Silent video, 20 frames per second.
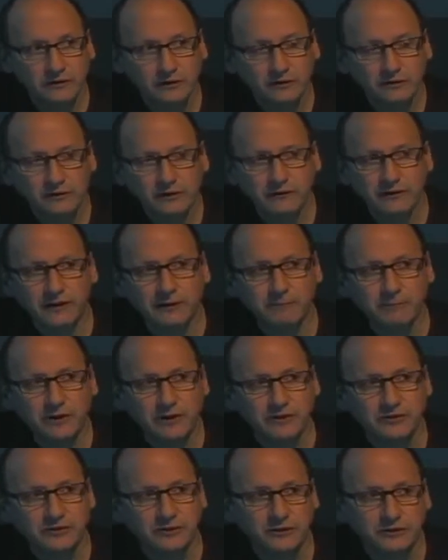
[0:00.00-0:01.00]
Now that
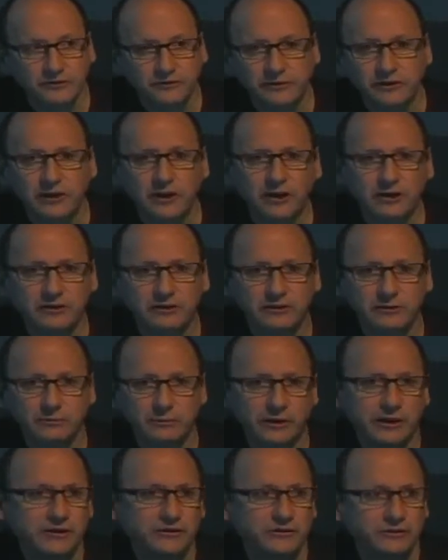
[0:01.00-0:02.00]
patient is the ideal
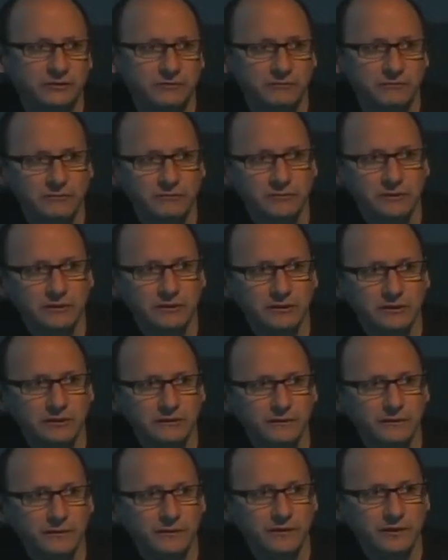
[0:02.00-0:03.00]
patient.
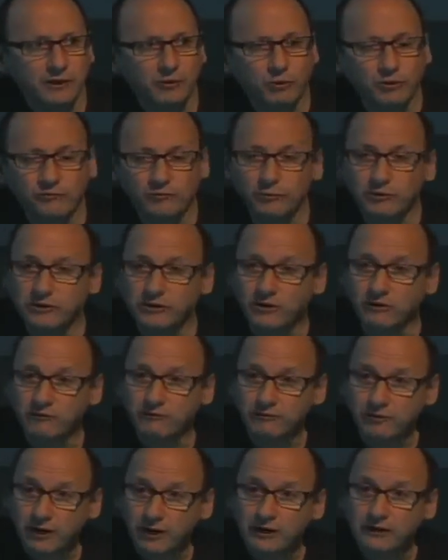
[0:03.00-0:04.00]
However, we don't
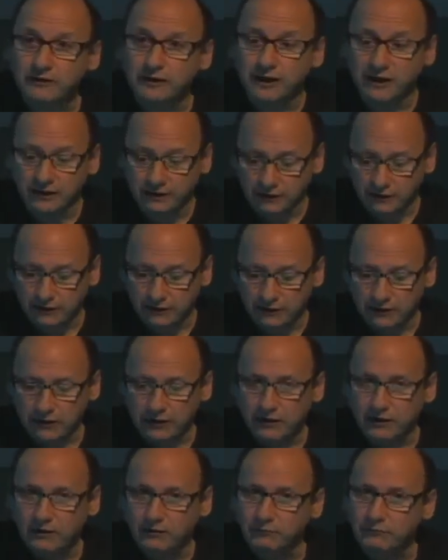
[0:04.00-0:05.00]
find that,
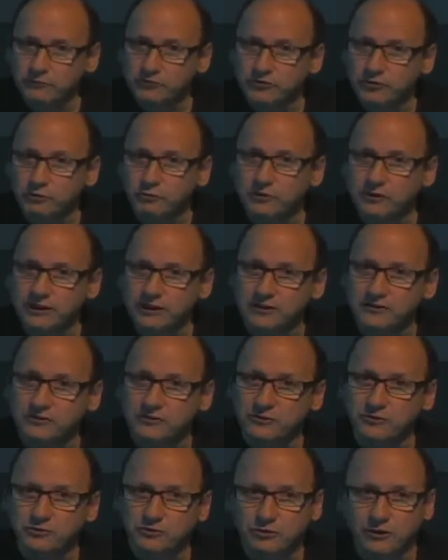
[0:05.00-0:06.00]
so we need to
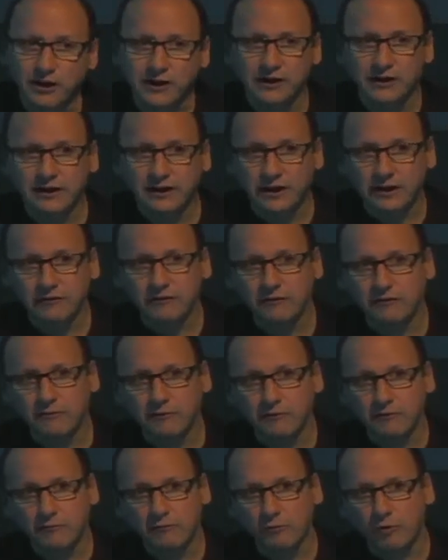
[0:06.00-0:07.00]
try to get
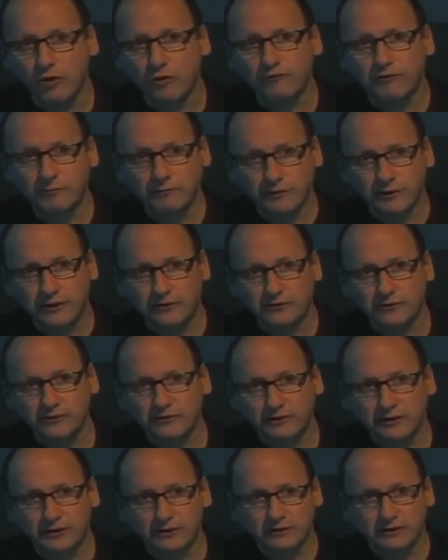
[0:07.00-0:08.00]
more of our patients
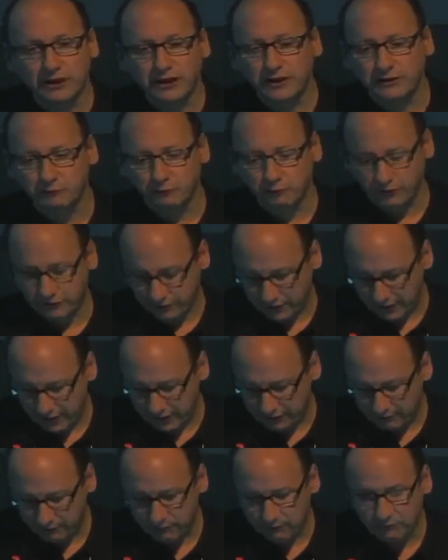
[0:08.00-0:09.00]
in line with that
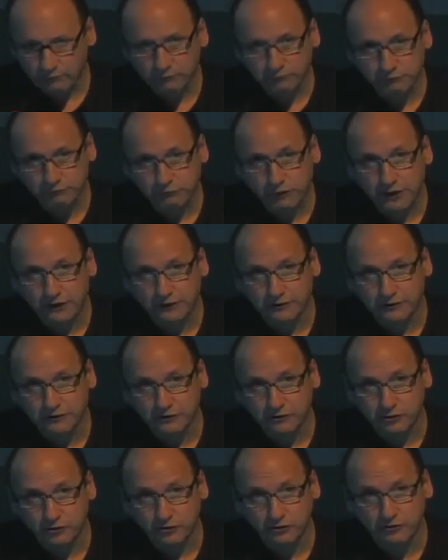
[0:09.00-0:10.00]
prior to
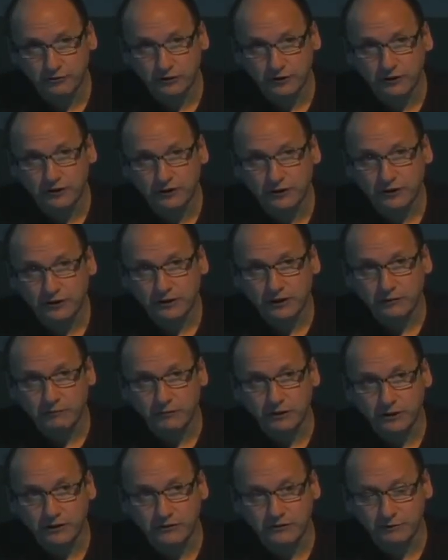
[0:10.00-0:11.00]
surgery and
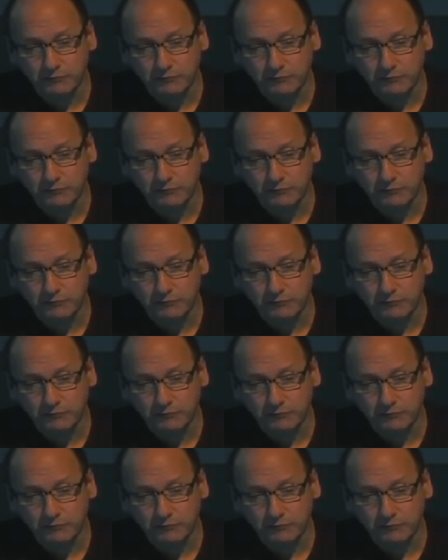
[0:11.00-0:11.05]
manage them